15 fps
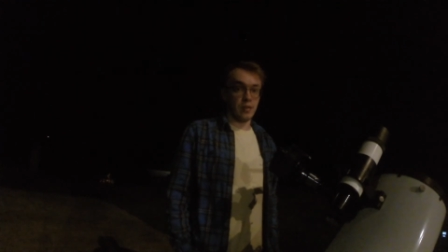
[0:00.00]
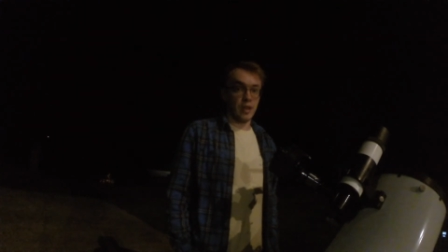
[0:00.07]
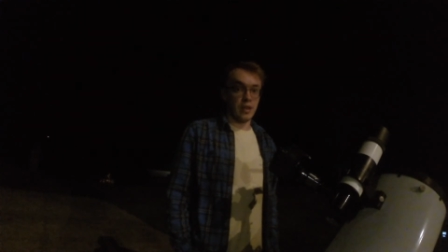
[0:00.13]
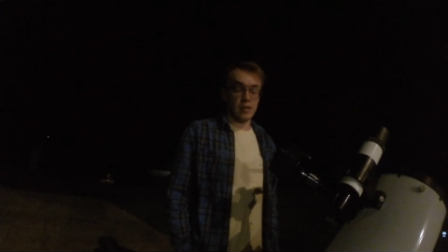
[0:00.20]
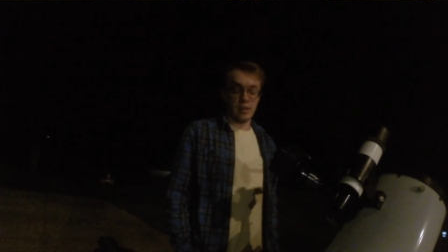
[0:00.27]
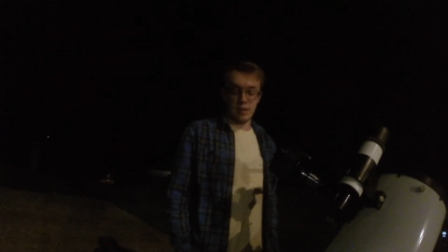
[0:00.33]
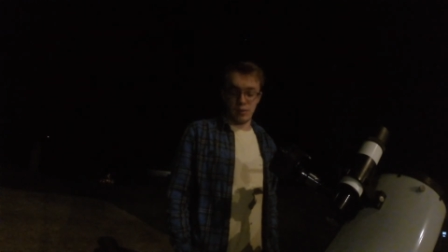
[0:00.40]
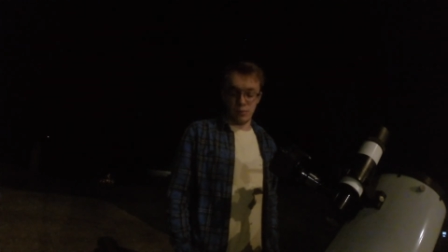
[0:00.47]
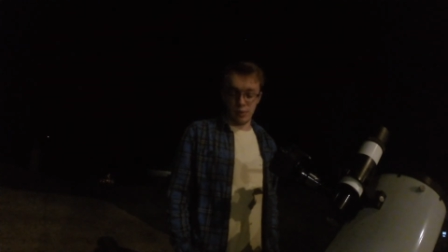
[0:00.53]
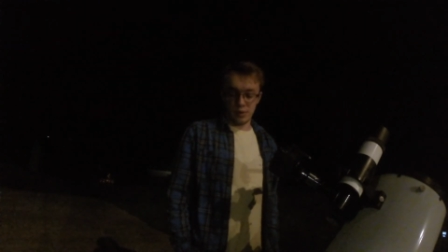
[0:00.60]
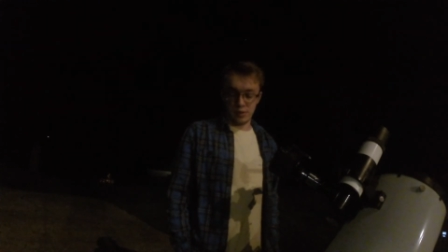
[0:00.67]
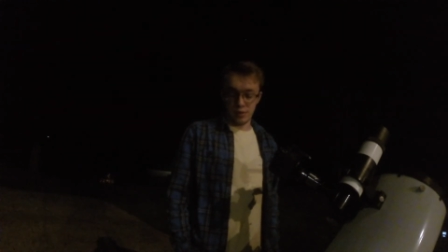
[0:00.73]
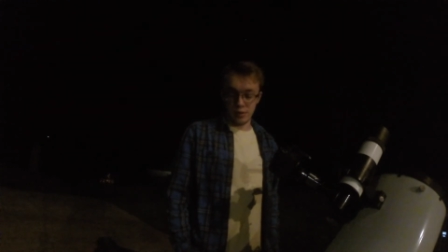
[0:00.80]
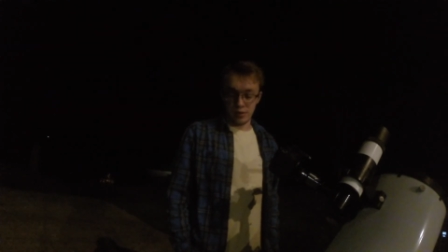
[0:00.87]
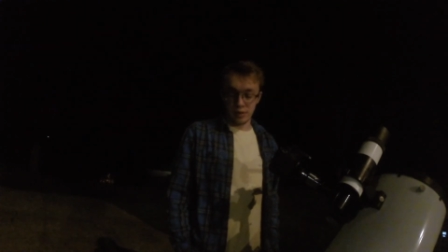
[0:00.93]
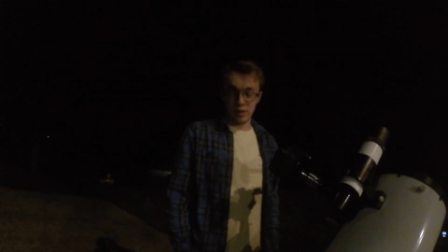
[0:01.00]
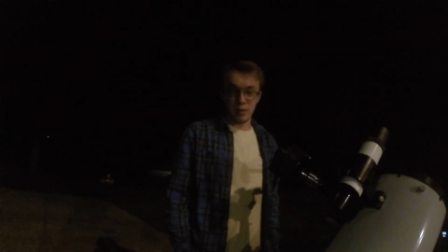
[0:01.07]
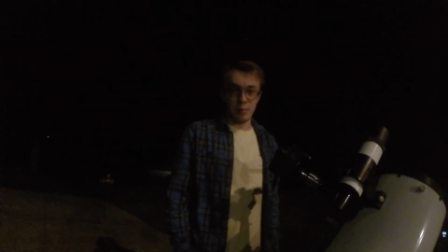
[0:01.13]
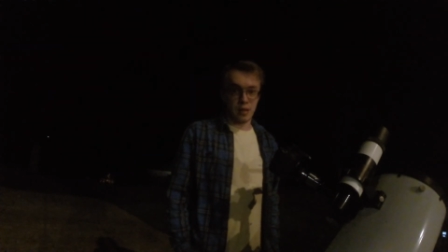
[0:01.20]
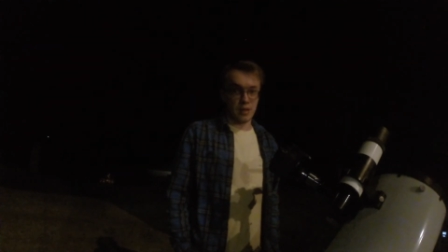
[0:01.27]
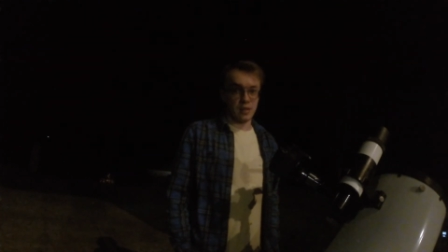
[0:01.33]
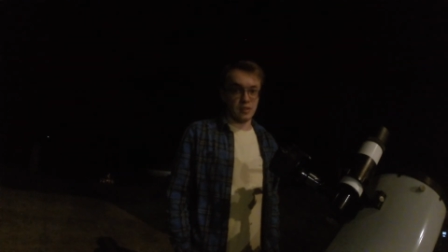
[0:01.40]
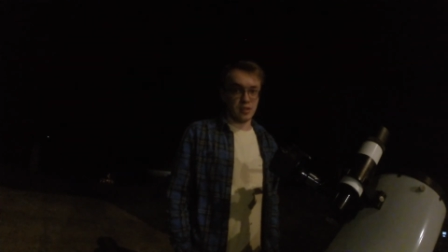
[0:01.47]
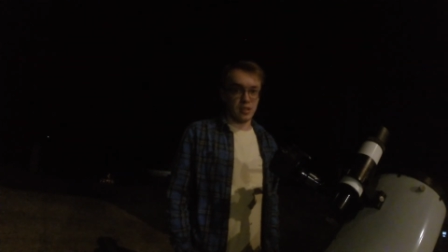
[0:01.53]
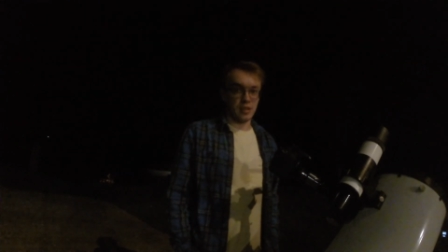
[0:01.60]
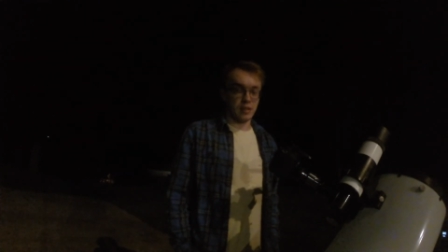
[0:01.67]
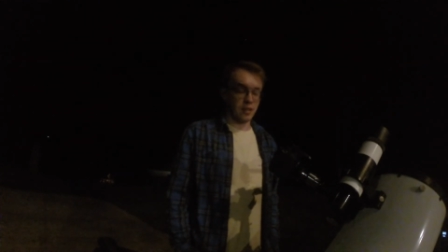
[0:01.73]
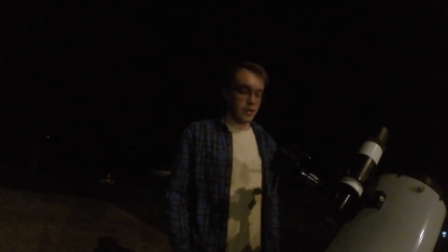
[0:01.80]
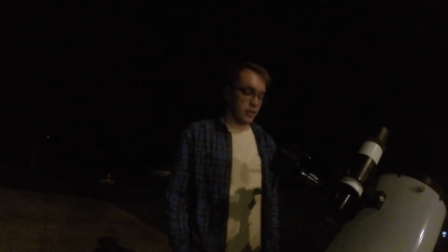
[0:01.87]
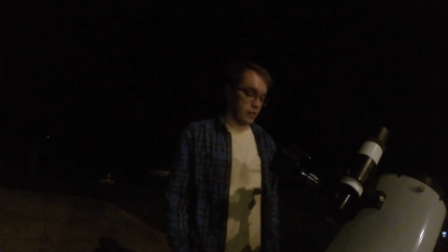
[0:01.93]
and I really need to get it back inside
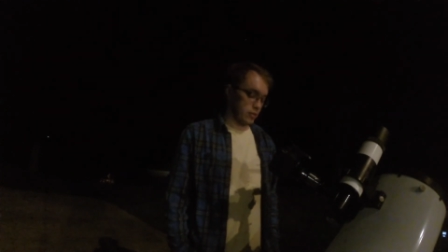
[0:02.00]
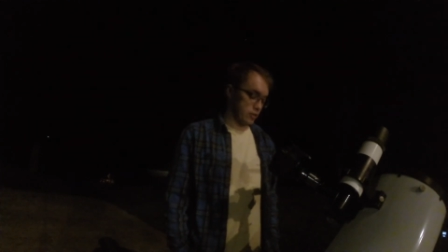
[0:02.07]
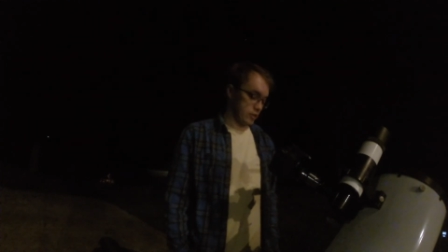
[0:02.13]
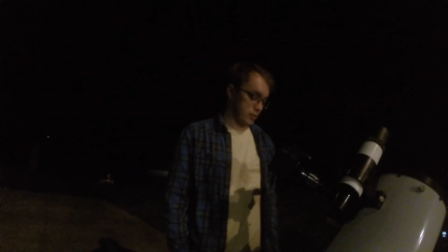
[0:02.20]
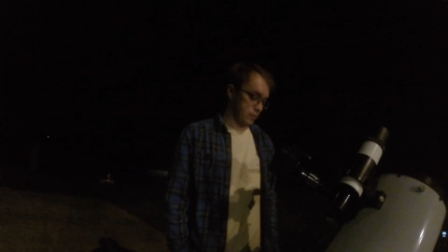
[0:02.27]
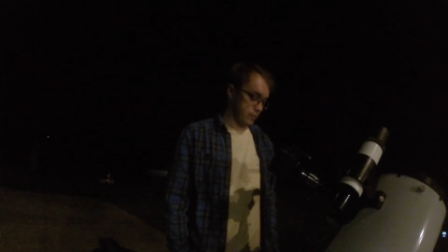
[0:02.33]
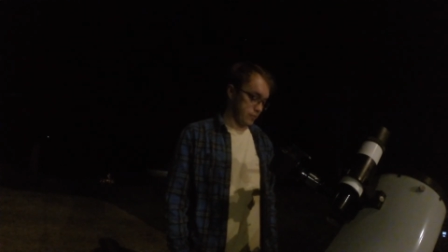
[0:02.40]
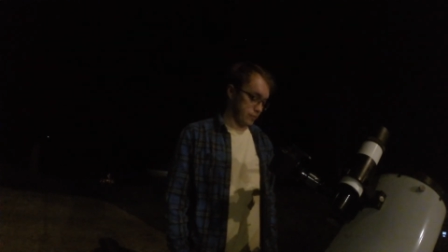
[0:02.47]
the house.